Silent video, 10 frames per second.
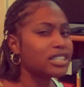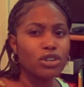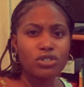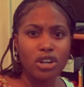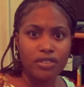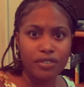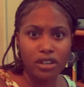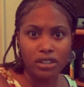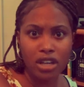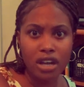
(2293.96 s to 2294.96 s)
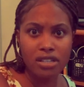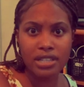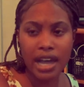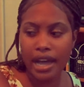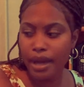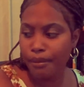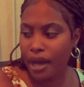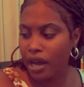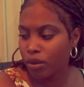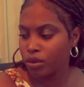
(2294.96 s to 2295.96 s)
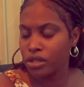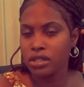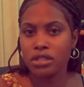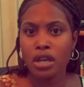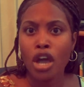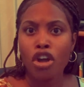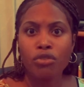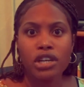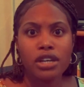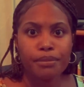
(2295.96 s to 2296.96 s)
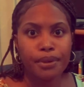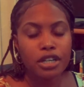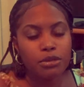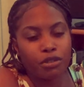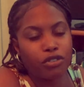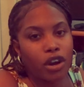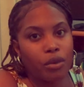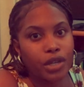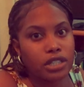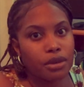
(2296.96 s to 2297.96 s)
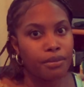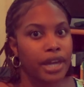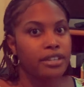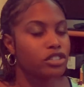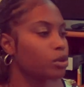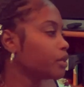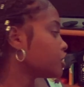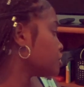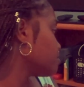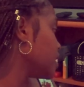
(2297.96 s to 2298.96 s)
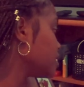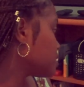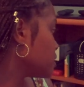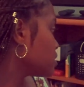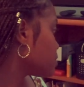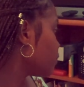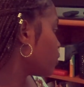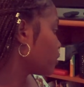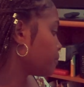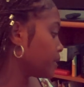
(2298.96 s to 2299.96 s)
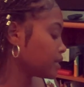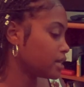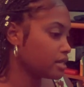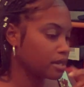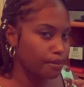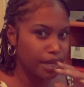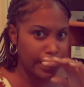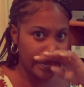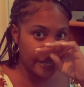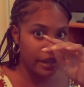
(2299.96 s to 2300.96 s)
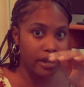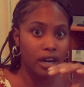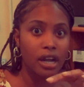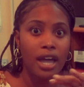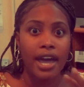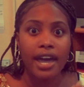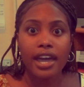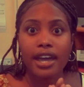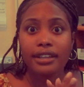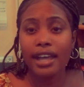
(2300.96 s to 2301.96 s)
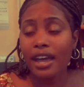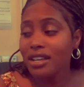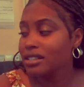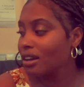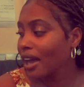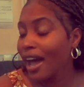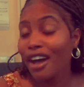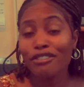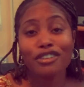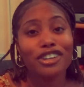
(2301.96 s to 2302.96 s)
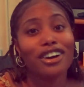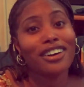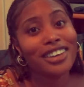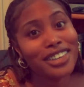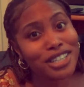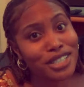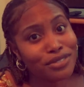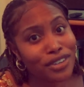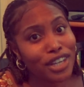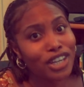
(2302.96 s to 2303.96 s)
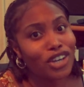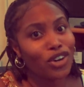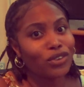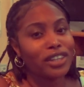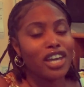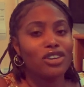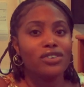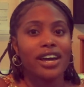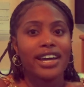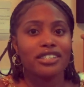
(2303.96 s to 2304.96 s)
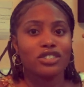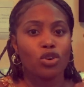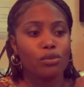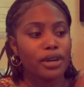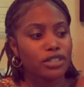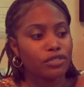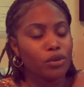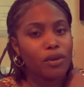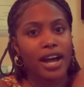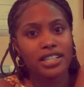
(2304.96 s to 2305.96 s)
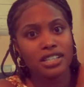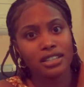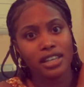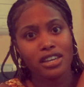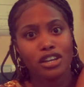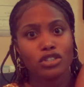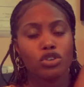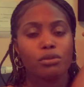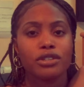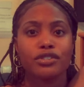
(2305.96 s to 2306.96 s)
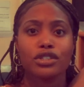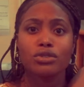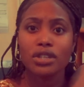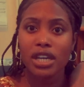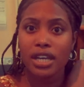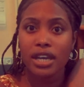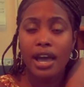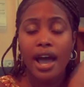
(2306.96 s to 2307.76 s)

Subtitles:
told y'all, for a long time I was reading books before I went to bed, so it just made sense for the book stand to be in here. And that is all I have for y'all in this video. Thank you guys so much for watching. Thank y'all so much for tuning in.